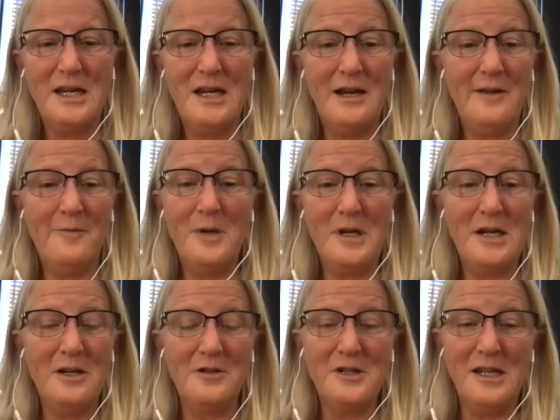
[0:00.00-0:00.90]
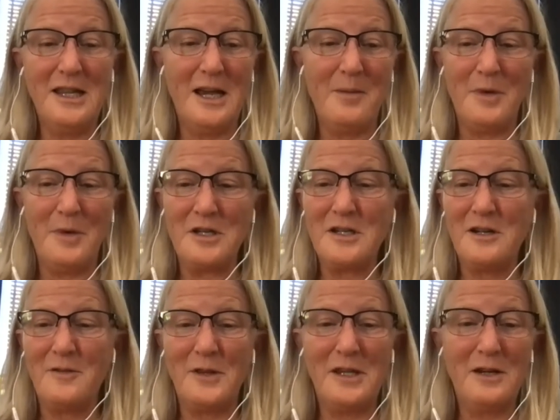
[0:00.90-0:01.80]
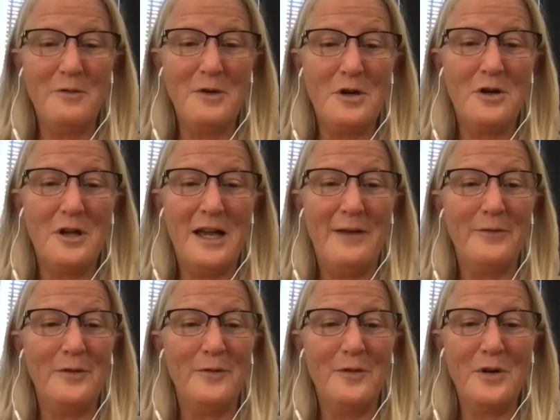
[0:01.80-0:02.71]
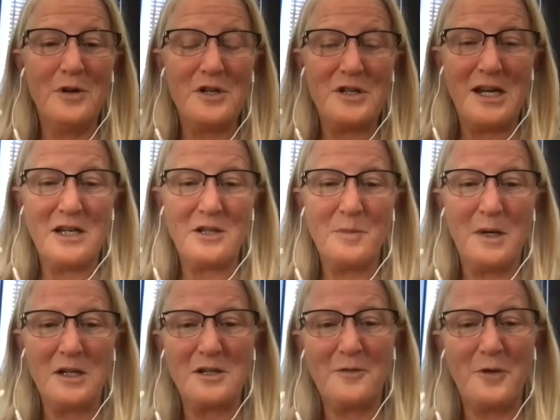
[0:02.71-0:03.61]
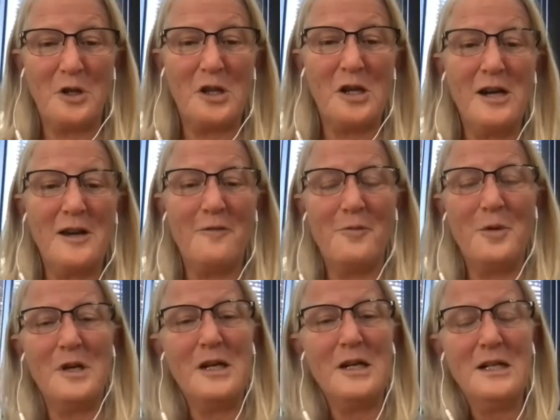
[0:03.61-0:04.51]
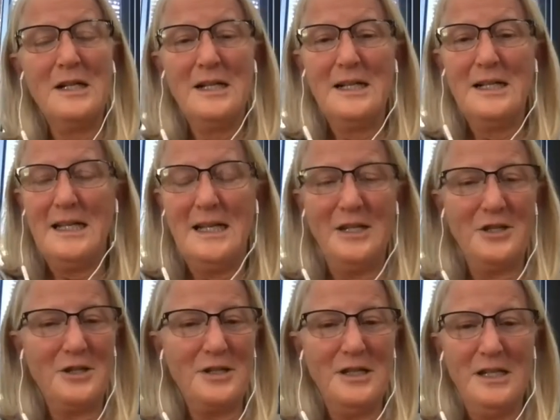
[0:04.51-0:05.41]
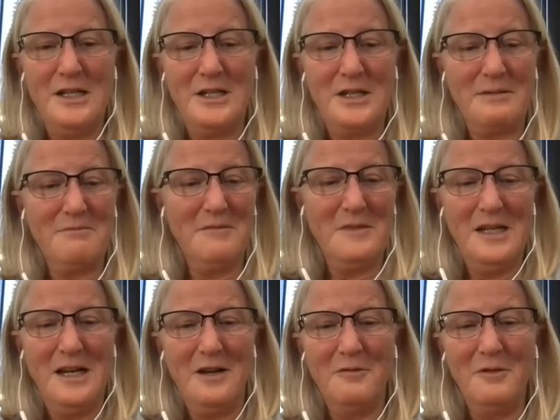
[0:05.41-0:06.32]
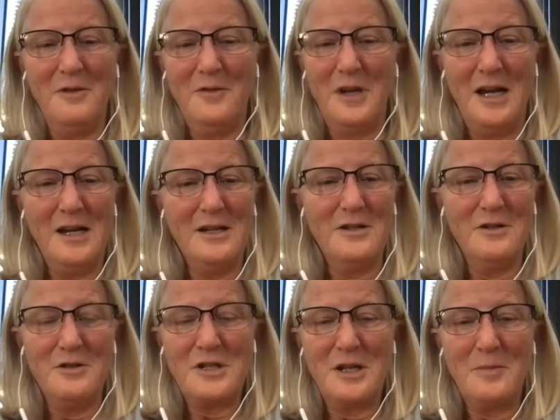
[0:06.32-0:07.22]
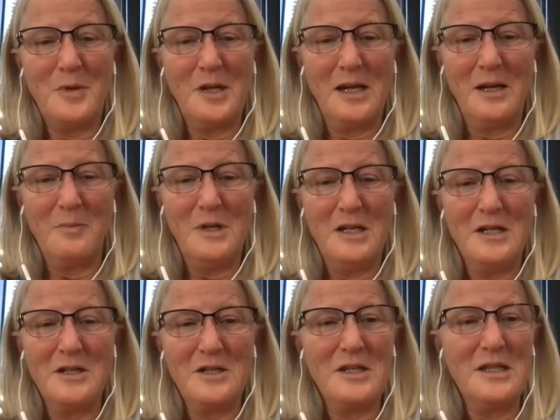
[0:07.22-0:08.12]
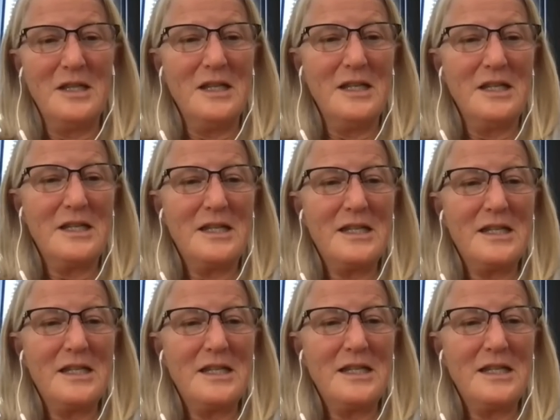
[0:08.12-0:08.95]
And I've been guilty of that myself. I think we all have in various aspects of our life, but it's, you know, we've got to do something because this